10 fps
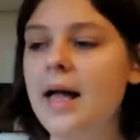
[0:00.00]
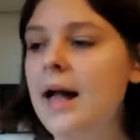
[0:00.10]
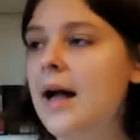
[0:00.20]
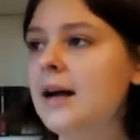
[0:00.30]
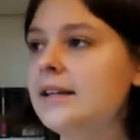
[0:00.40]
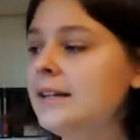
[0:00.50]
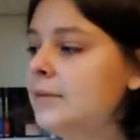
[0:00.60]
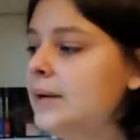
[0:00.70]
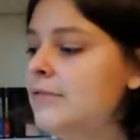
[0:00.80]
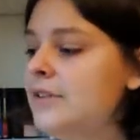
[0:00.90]
then I
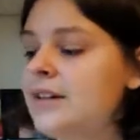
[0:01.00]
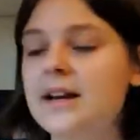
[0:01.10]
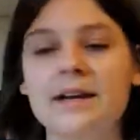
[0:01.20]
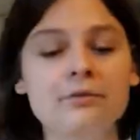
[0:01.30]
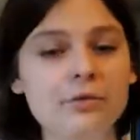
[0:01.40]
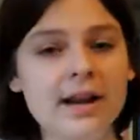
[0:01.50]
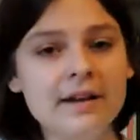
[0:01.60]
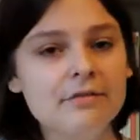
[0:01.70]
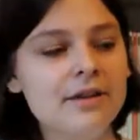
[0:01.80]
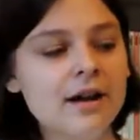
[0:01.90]
really feel like if you
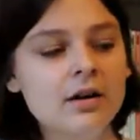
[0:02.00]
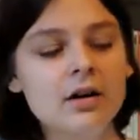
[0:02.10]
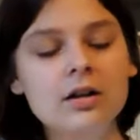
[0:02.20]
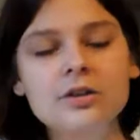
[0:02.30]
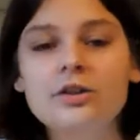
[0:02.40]
like Fangirl,